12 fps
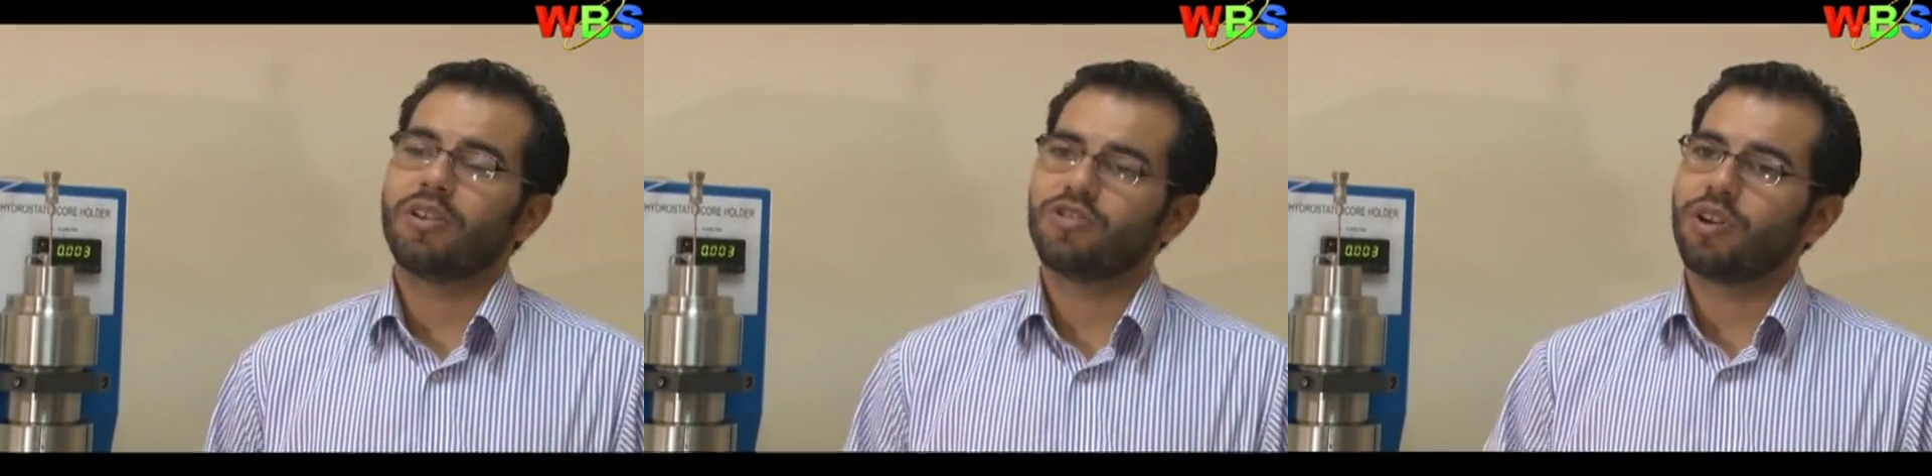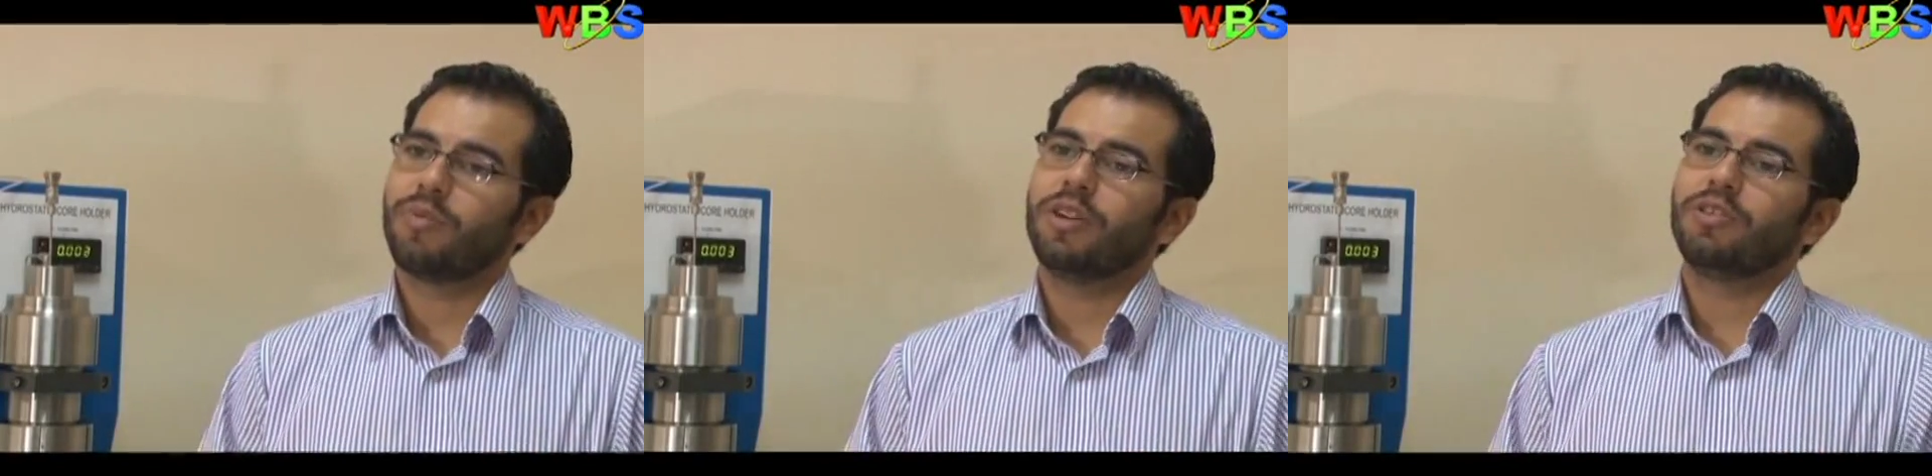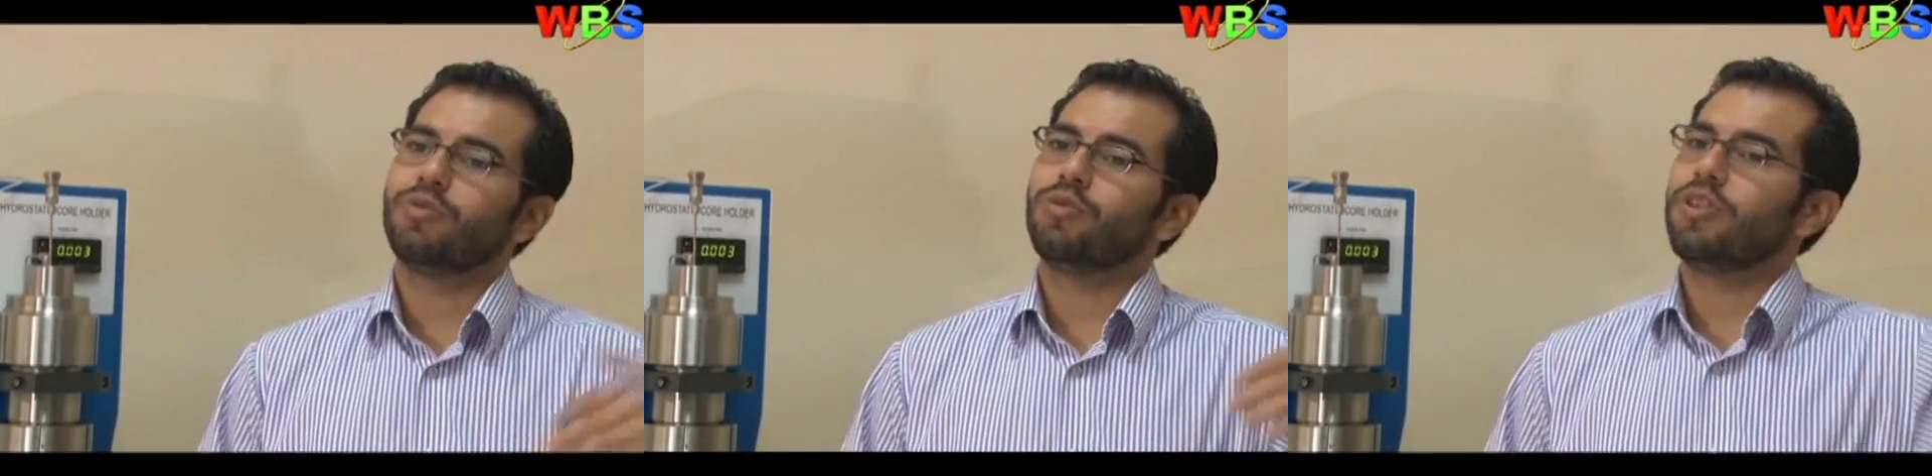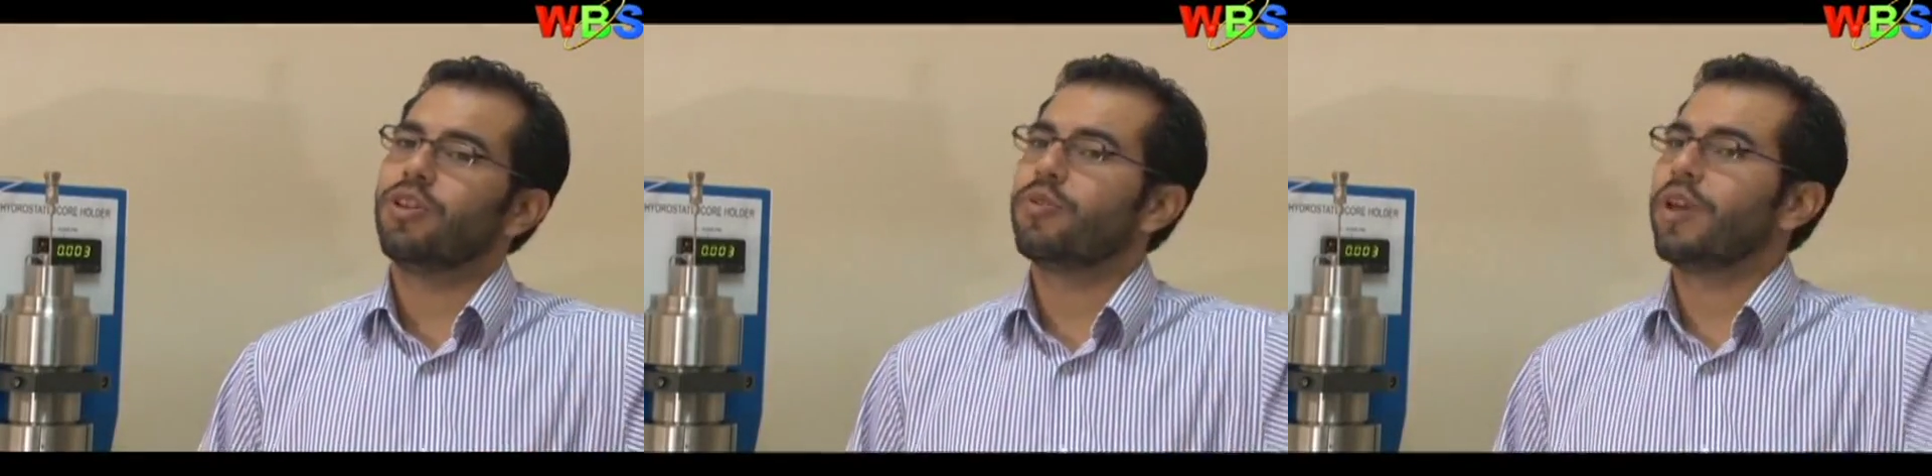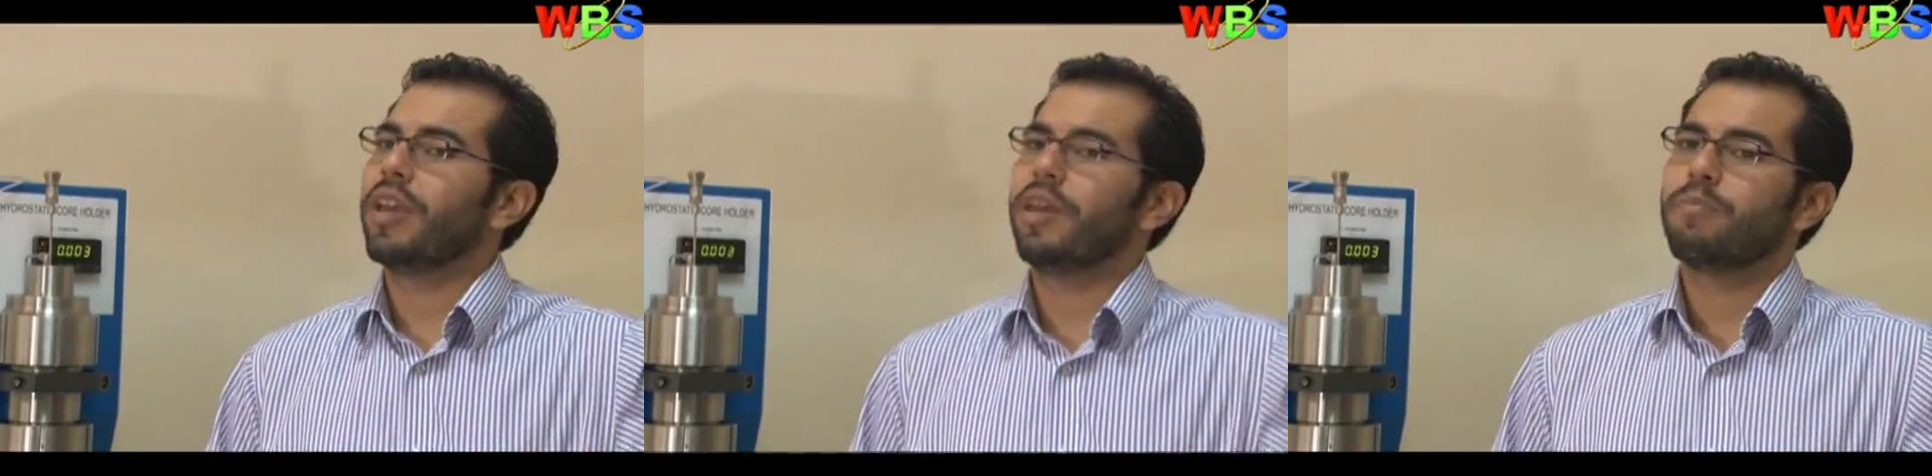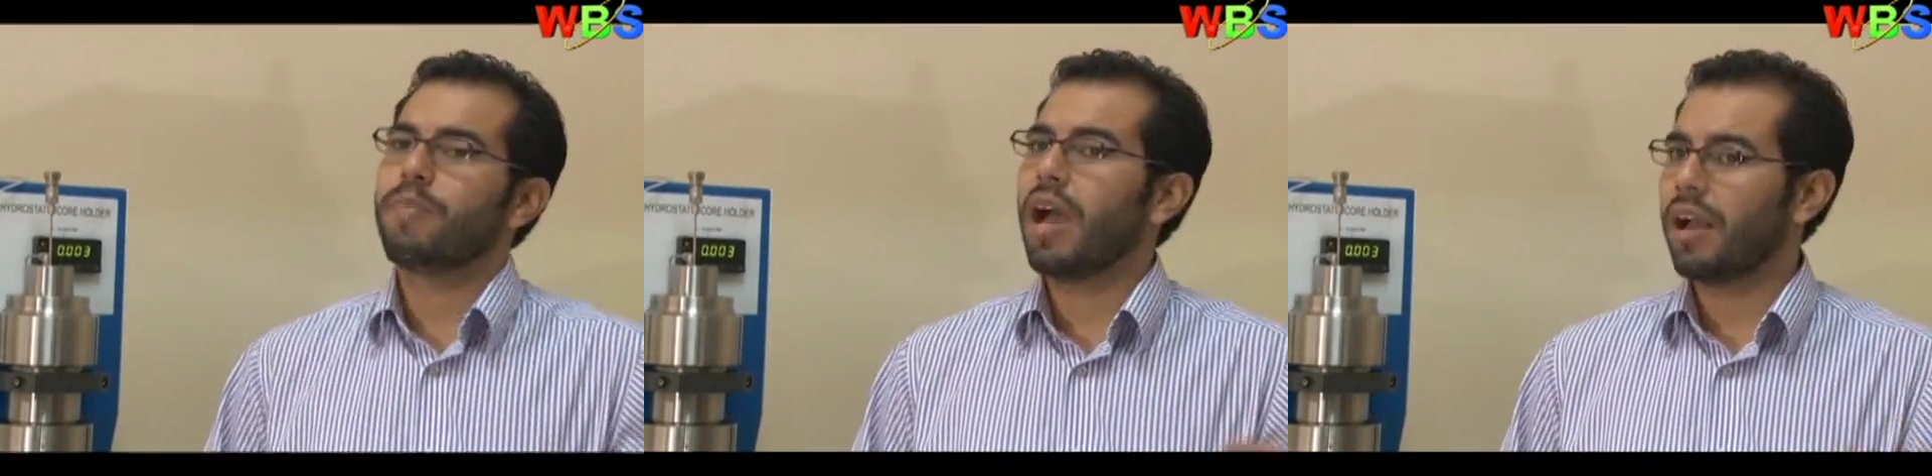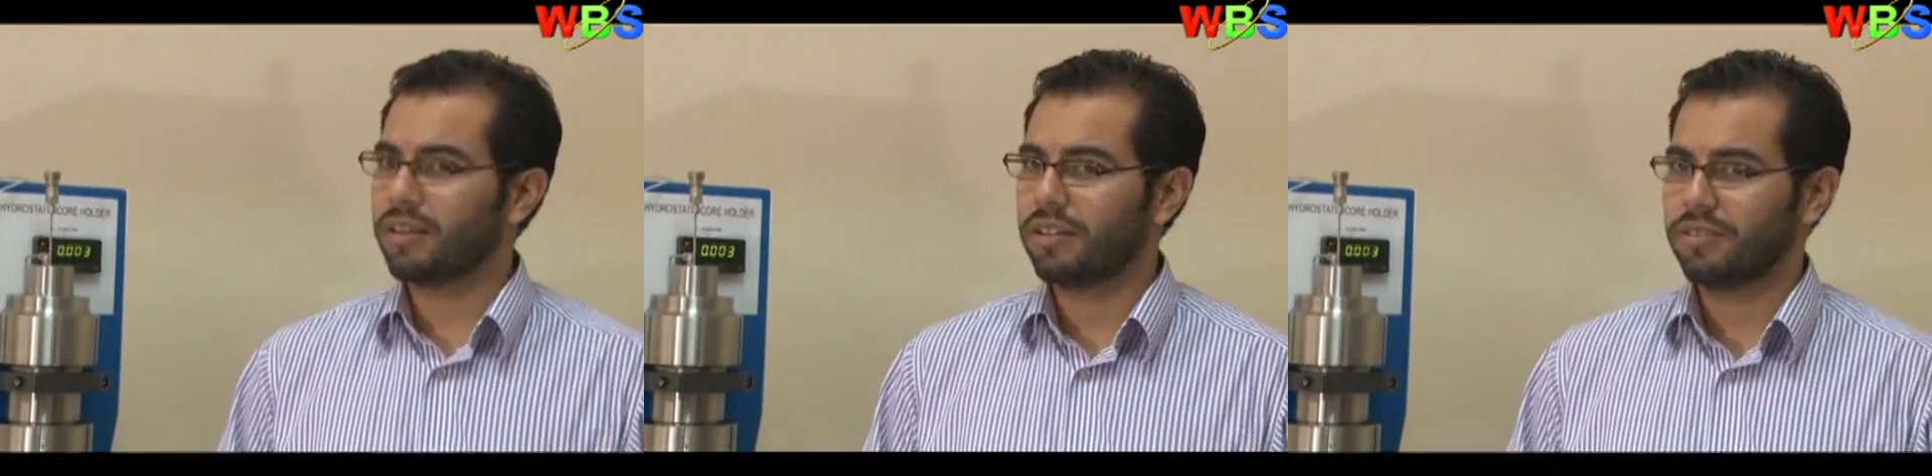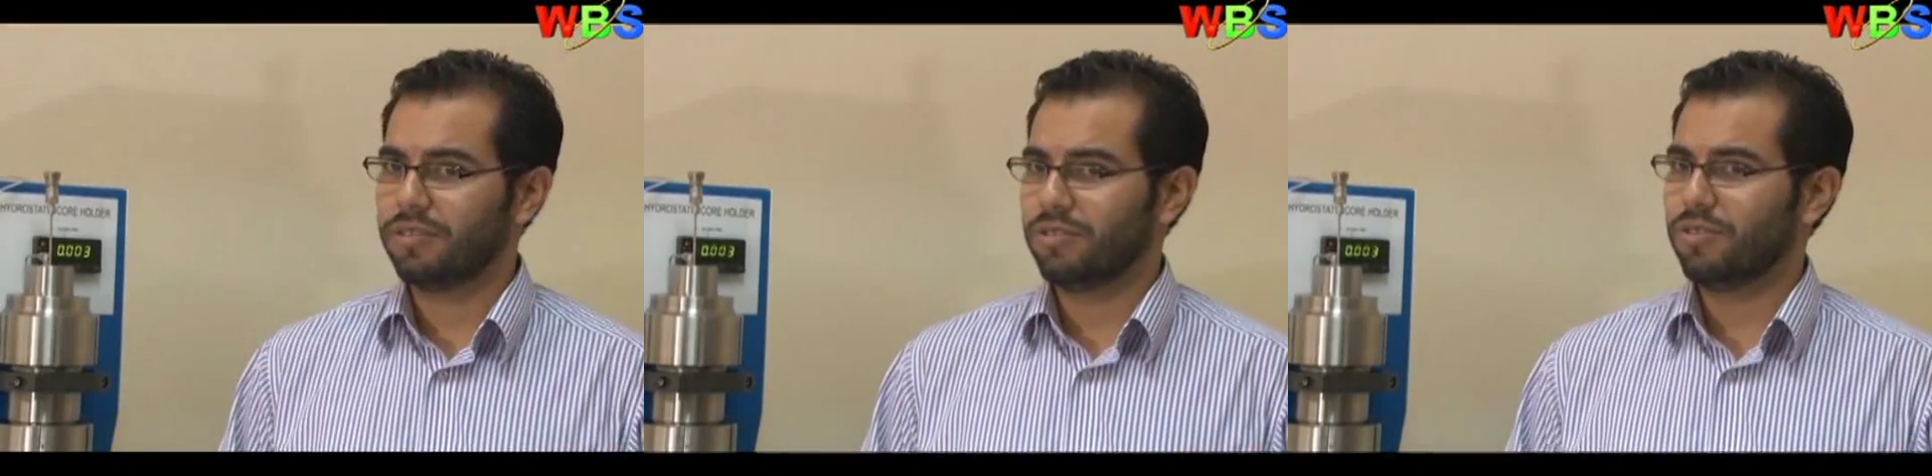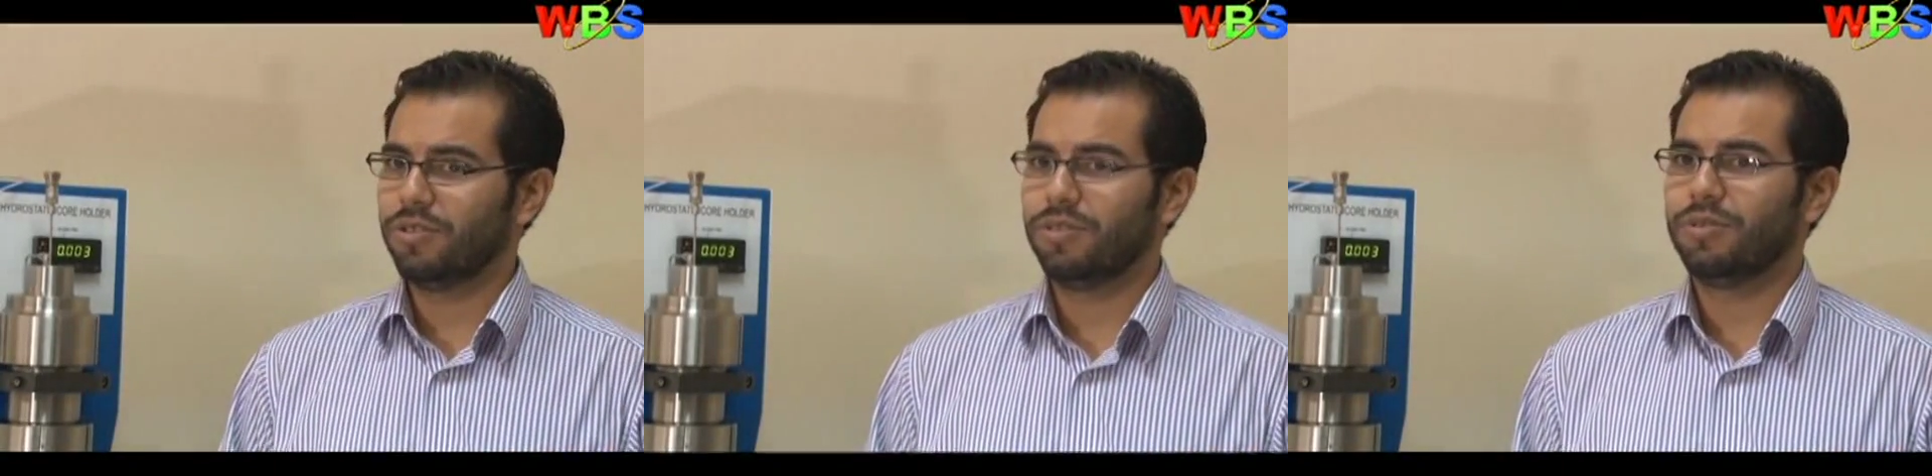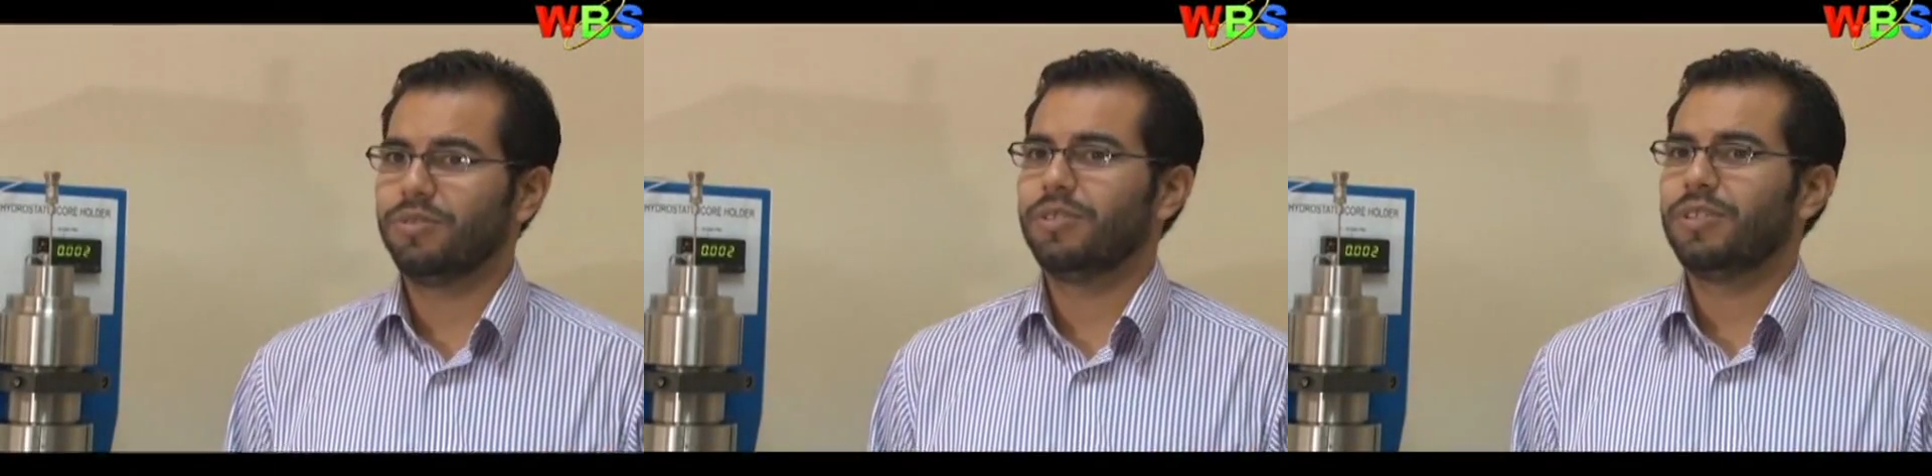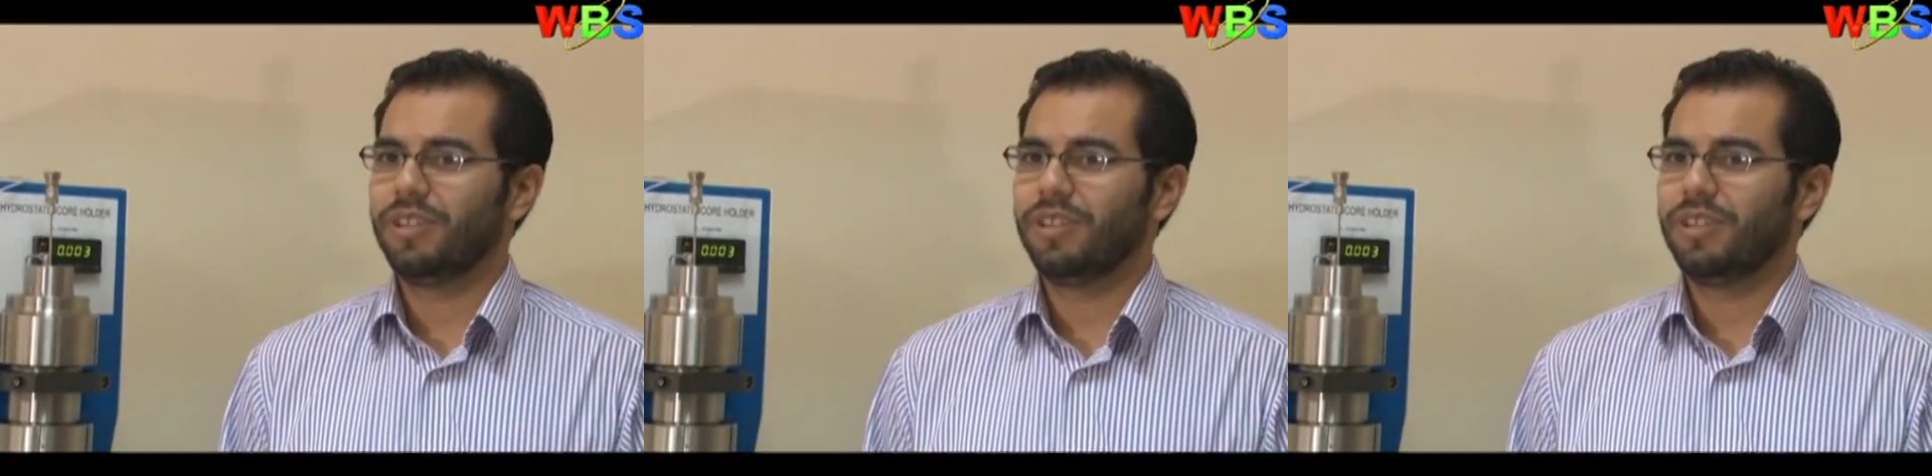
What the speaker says: are traveling to the UK and back. So